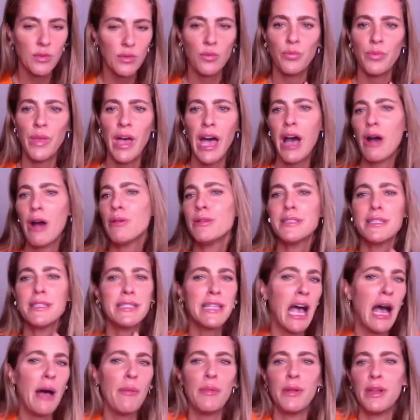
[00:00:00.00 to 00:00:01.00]
How is this
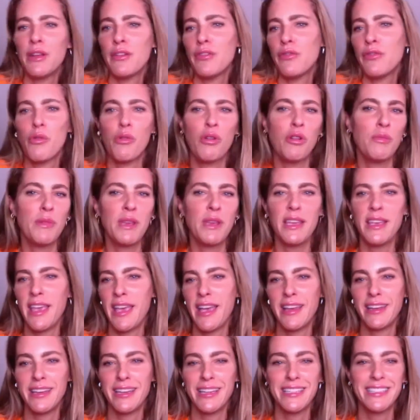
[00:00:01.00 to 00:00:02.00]
happening for me,
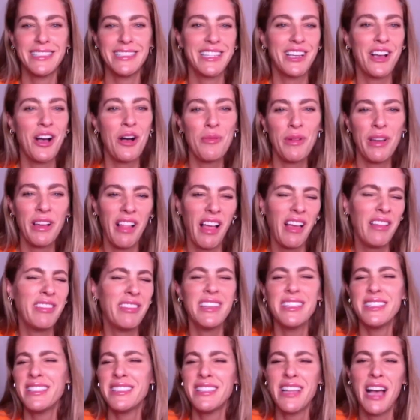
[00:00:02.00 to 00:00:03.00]
Candace? Like, I'm like,
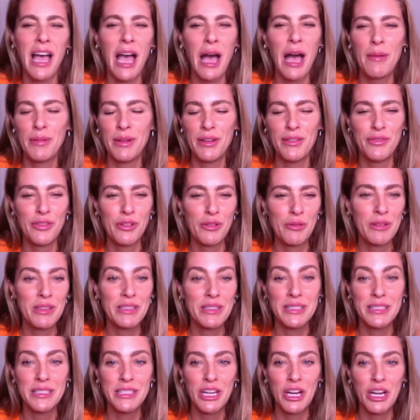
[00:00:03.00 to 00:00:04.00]
this is not happening for me. This
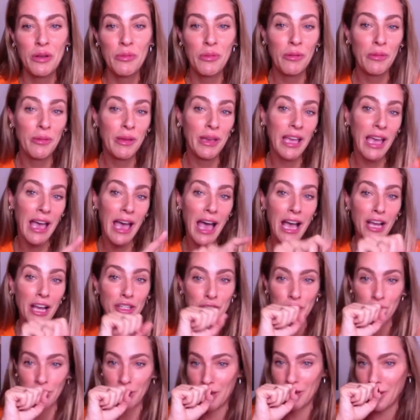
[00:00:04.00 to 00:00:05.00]
is terrible. Like,
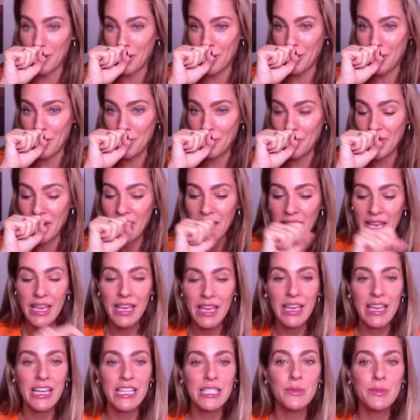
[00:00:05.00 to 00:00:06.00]
actually, though,
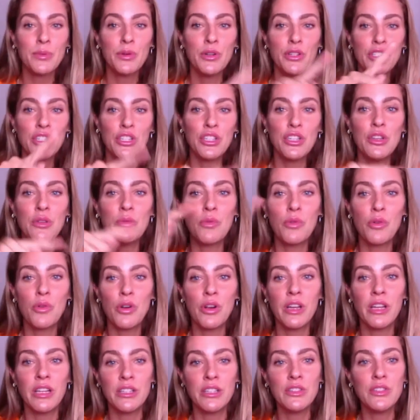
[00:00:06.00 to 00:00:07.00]
it's pushing you more
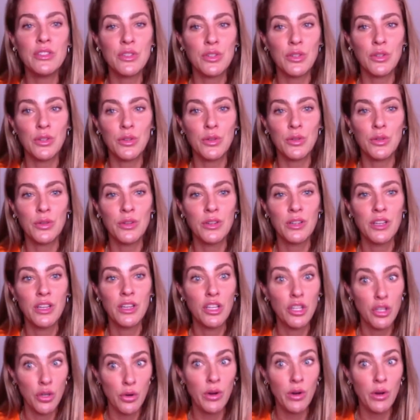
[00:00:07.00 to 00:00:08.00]
into
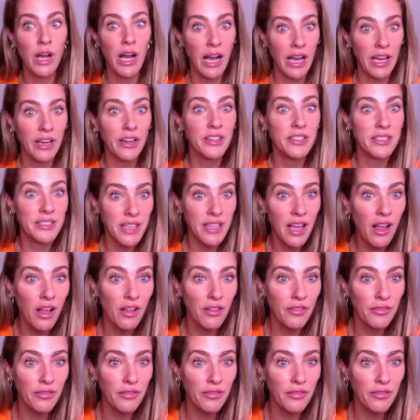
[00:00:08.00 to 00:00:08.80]
your higher self.